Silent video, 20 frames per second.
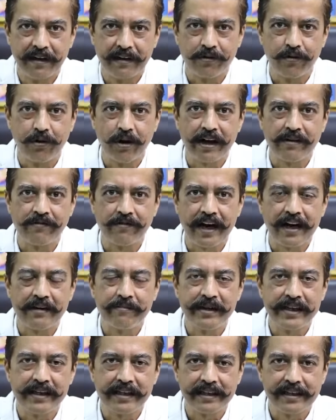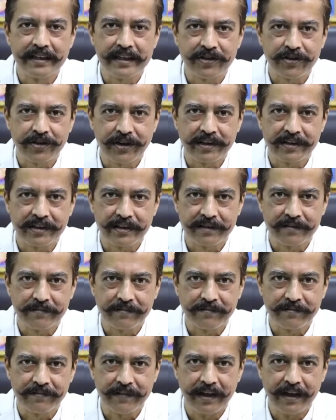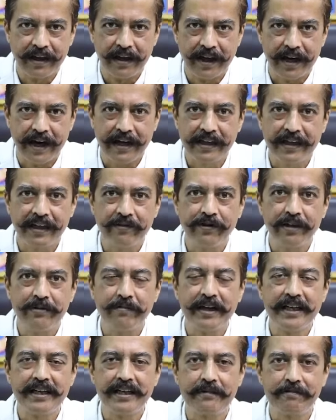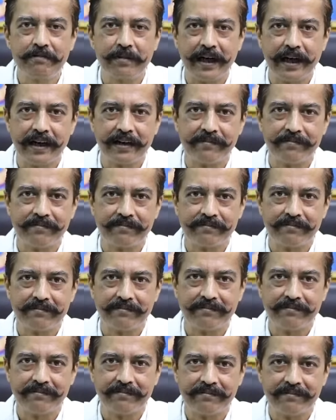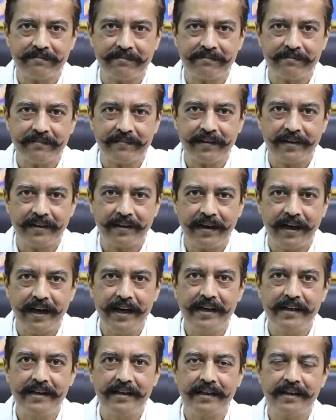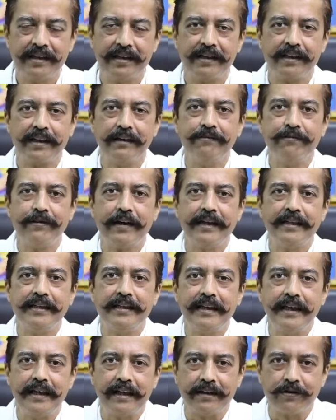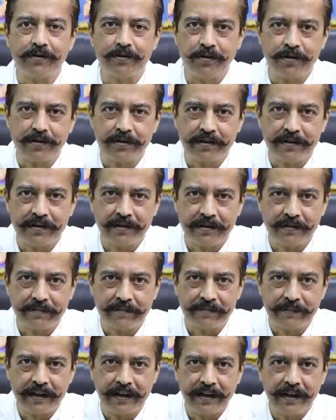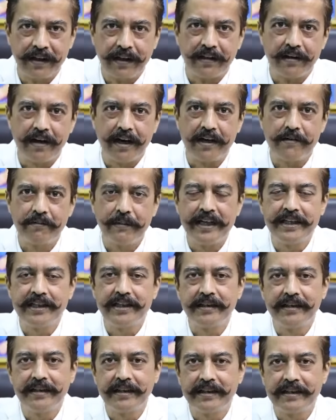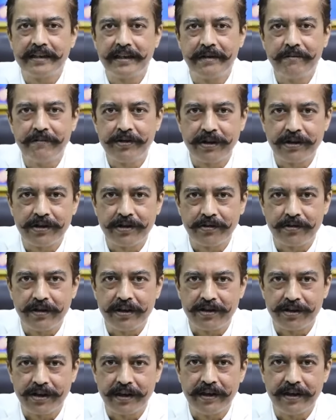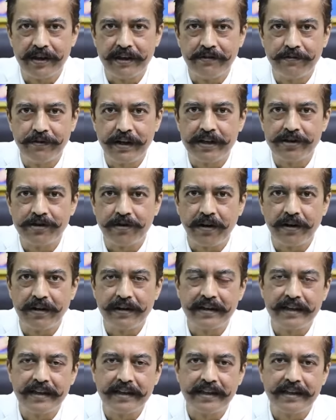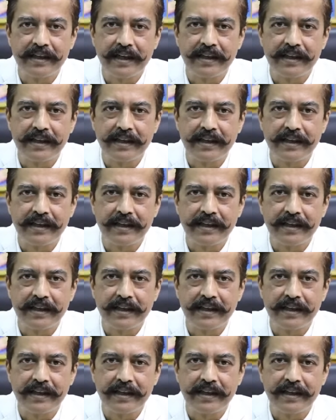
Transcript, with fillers: no environmental stress, and they will multiply and give healthy hair growth. Now imagine the same situation in which all these